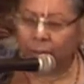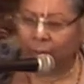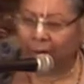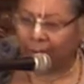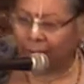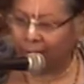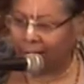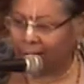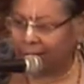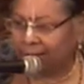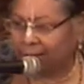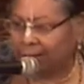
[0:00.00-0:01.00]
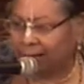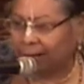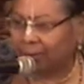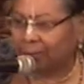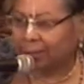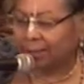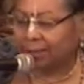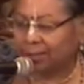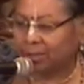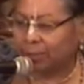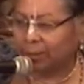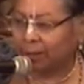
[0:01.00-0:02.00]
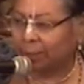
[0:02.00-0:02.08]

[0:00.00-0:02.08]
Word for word: one quality that I would like to speak